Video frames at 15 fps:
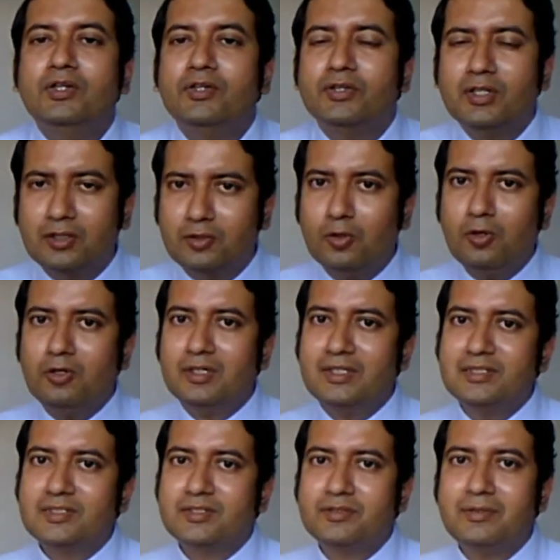The core
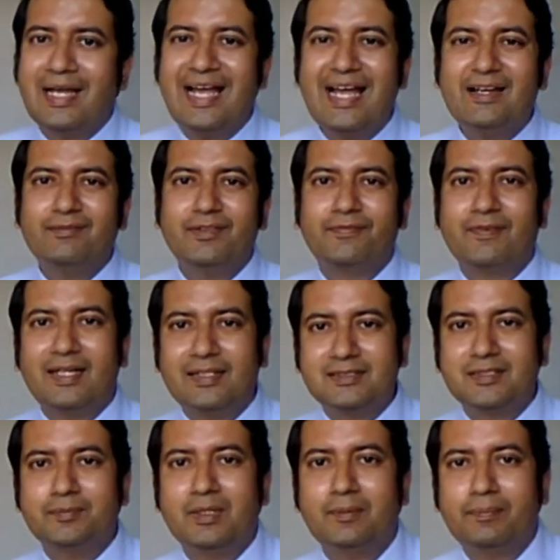is to have a
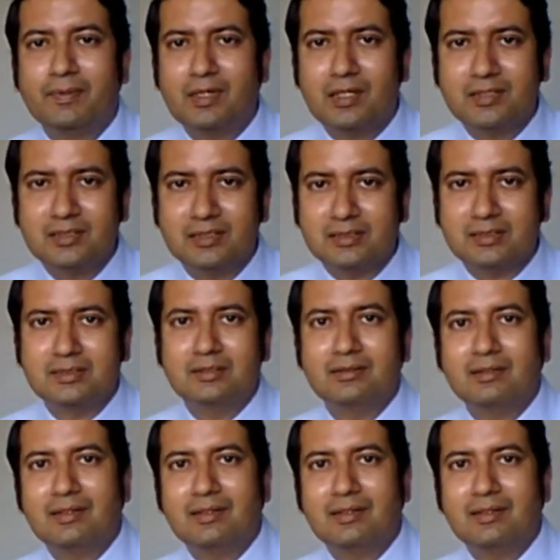flexible process.